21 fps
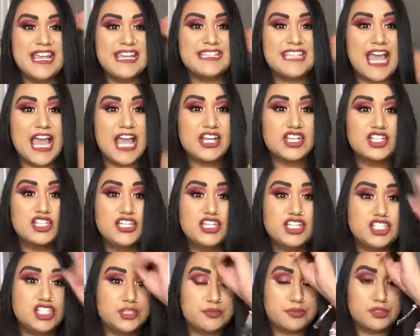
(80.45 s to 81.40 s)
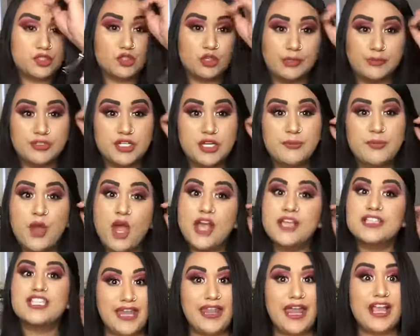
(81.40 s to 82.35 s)
it's actually a subscription
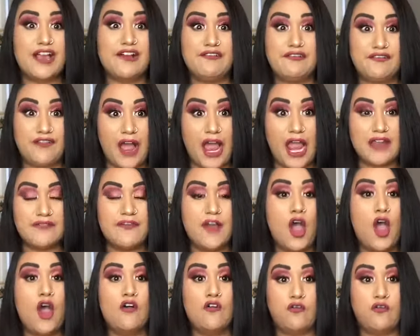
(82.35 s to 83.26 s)
box at like 5